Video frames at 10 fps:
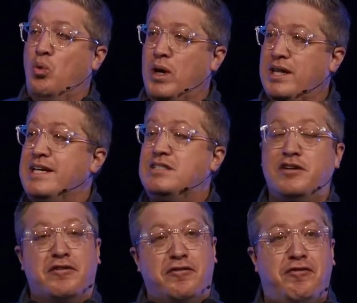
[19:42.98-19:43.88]
willing
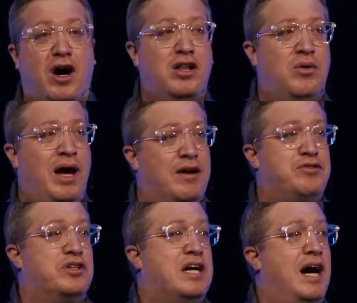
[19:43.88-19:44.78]
to follow
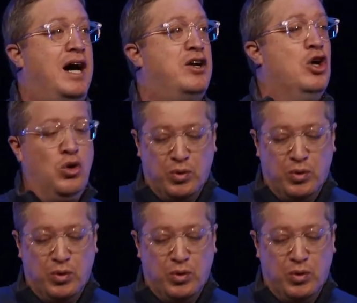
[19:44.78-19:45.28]
after God,